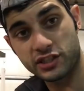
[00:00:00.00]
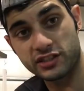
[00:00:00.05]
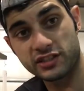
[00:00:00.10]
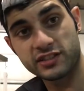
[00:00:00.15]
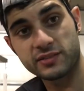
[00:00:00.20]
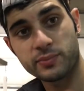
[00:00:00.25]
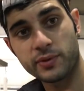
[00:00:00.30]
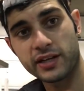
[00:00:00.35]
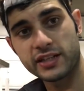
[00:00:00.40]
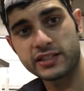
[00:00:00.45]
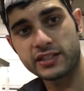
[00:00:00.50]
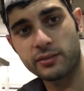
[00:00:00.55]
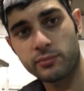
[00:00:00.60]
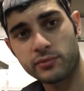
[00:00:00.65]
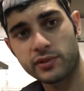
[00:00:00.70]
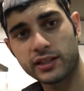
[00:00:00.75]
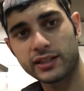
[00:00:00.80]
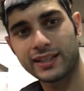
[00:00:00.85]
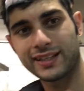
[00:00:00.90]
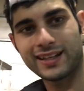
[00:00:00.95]
can spray
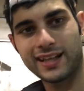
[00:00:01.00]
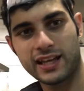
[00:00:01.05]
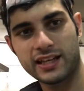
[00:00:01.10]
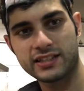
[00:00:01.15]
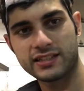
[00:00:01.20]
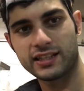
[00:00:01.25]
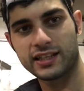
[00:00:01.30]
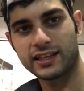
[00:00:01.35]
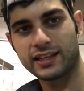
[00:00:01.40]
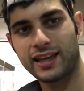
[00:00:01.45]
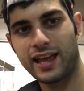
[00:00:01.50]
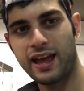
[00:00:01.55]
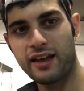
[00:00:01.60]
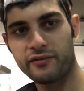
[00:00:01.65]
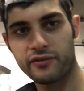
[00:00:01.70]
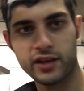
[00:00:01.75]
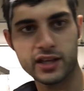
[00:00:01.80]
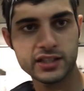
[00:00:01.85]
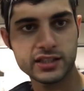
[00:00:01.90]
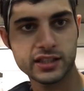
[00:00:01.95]
something that has like
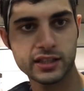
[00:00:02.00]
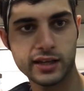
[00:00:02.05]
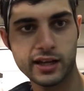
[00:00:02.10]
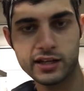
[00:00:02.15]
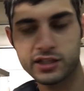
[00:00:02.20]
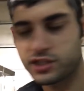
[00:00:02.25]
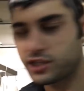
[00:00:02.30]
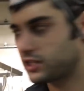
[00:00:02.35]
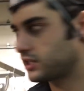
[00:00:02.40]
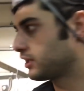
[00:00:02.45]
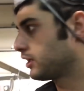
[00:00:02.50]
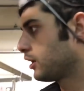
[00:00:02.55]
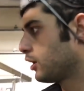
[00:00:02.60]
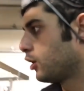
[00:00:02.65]
half-ass connection